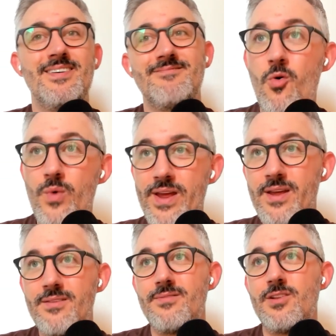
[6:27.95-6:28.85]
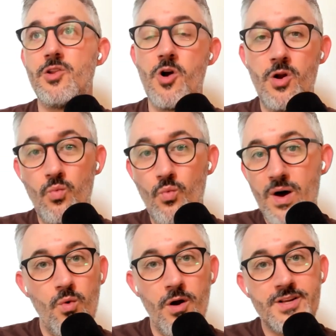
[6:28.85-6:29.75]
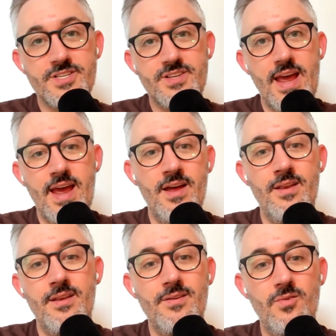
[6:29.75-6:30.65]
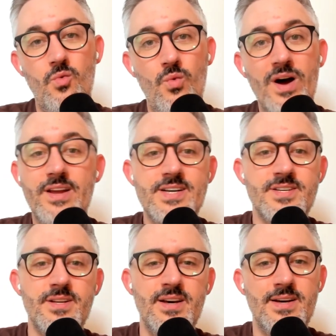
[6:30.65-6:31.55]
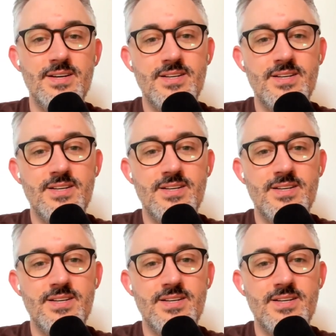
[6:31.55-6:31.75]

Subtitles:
how we learn what works and what doesn't.